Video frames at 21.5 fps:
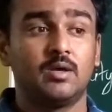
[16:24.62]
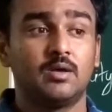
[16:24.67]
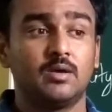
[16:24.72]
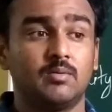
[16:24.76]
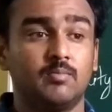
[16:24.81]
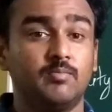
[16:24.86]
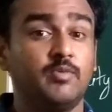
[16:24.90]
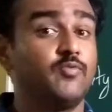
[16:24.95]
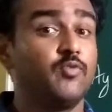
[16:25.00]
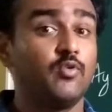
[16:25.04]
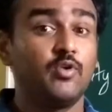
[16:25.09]

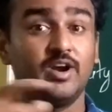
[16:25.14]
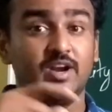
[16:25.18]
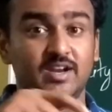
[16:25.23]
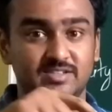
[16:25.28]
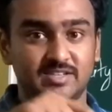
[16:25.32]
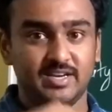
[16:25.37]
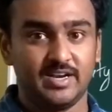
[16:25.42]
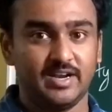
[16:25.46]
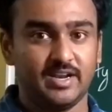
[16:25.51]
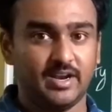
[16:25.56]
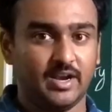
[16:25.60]
before it is
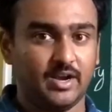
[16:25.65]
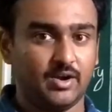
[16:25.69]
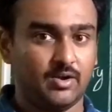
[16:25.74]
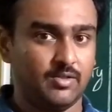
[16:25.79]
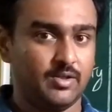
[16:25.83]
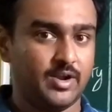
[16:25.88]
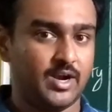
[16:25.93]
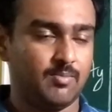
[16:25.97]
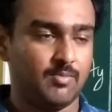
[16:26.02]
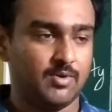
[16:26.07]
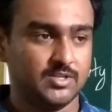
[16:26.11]
entering into the
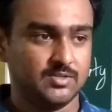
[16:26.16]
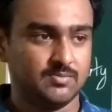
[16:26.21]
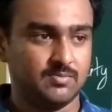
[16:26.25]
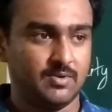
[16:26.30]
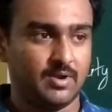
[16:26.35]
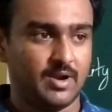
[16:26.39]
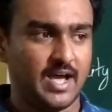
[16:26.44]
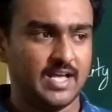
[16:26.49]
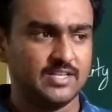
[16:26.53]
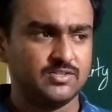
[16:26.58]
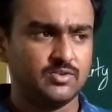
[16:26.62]
atmosphere.
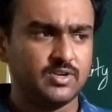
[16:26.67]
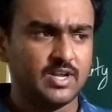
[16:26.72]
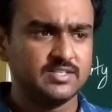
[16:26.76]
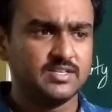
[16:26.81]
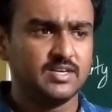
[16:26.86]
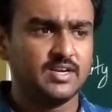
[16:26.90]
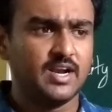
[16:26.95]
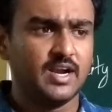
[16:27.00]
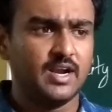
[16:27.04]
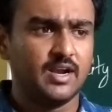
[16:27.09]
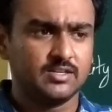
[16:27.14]
As soon as it
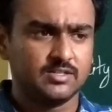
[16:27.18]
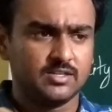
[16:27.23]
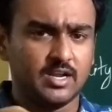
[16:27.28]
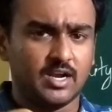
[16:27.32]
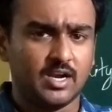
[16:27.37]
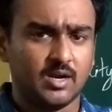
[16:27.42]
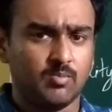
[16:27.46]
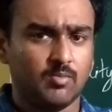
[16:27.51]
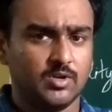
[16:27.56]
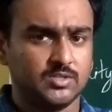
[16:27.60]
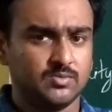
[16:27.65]
enters the
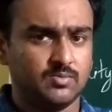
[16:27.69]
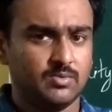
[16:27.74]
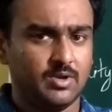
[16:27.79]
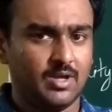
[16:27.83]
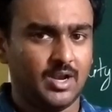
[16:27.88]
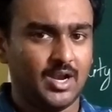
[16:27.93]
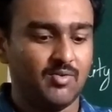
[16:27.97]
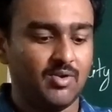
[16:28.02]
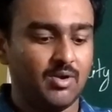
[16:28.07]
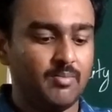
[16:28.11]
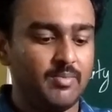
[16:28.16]
atmosphere, it
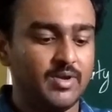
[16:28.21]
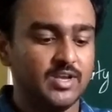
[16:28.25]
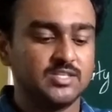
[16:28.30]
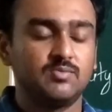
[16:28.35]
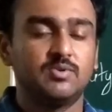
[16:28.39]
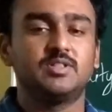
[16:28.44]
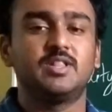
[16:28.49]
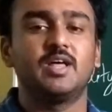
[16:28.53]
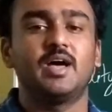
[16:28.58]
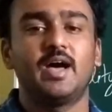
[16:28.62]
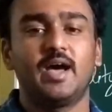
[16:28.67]
will mix
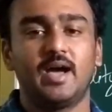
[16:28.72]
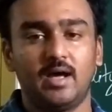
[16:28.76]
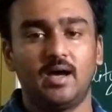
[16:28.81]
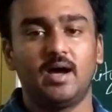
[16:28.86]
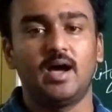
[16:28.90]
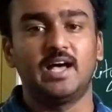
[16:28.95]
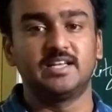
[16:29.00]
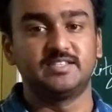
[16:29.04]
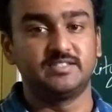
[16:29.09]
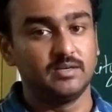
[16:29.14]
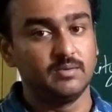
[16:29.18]
with
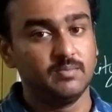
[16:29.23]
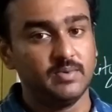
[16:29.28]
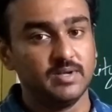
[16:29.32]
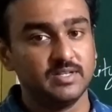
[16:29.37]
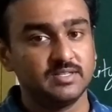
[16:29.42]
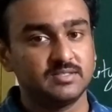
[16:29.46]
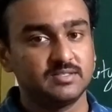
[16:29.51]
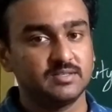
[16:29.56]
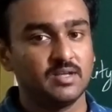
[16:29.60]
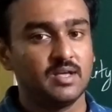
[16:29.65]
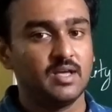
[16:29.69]
acid
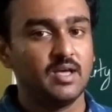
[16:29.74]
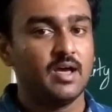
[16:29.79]
mists.